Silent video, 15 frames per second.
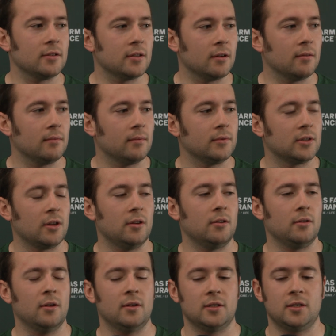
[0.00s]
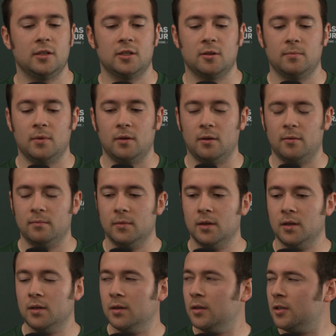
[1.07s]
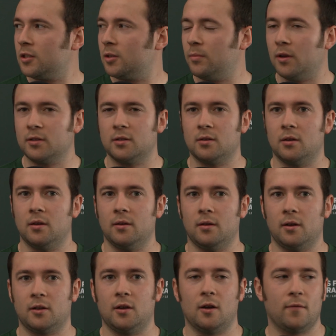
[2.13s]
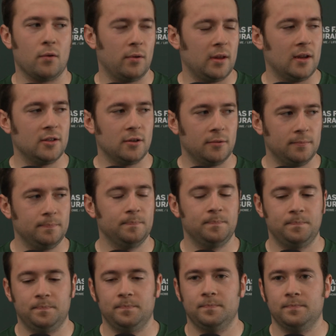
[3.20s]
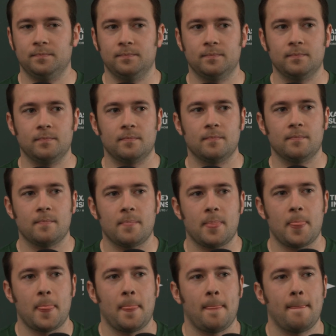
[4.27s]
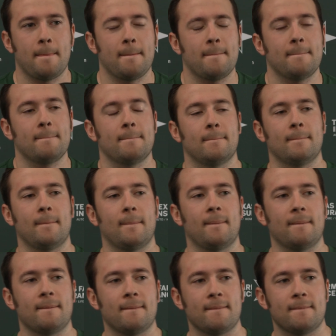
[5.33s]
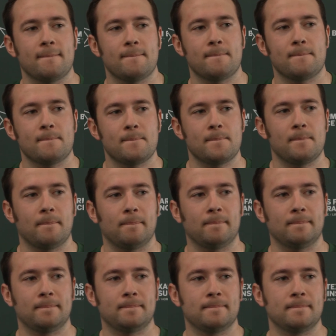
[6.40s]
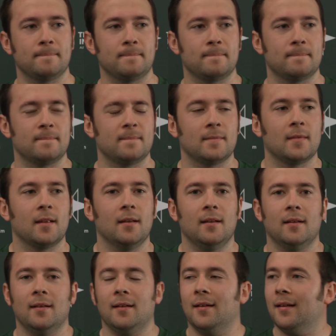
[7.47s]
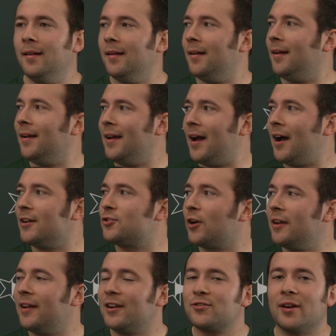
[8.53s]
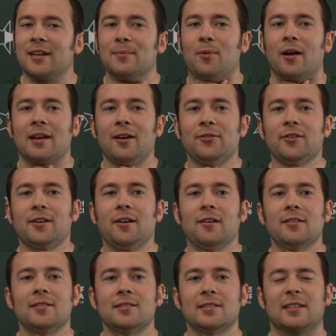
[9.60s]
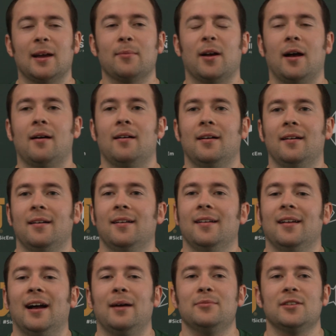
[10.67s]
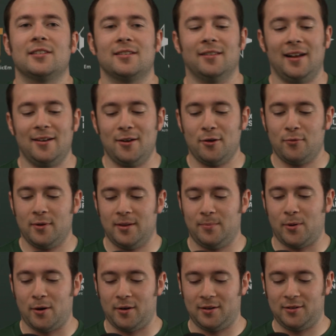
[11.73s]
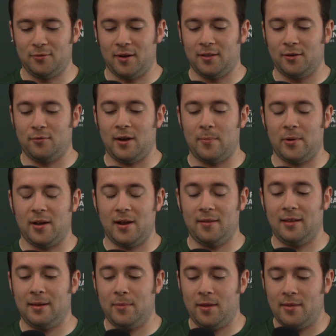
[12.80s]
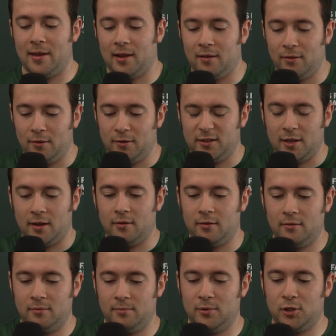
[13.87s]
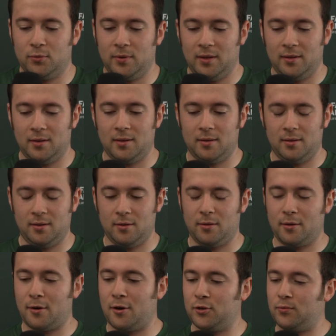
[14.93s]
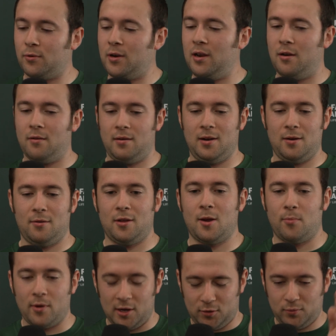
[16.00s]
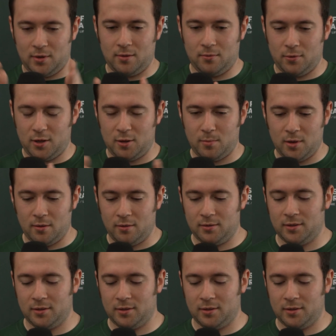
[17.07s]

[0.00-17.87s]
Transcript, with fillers: So it's good, good to see some uh, some balls uh, on kickoff go in the end zone. Was it weird uh, not only having to kick it to the uprights but also avoid cars out there? yeah, I tried. I tried to block out the cars. I'm, i I'm just glad no one parked directly right behind. They made like a little tunnel between the you know the cars were here and here, and the uprights were, were in the middle.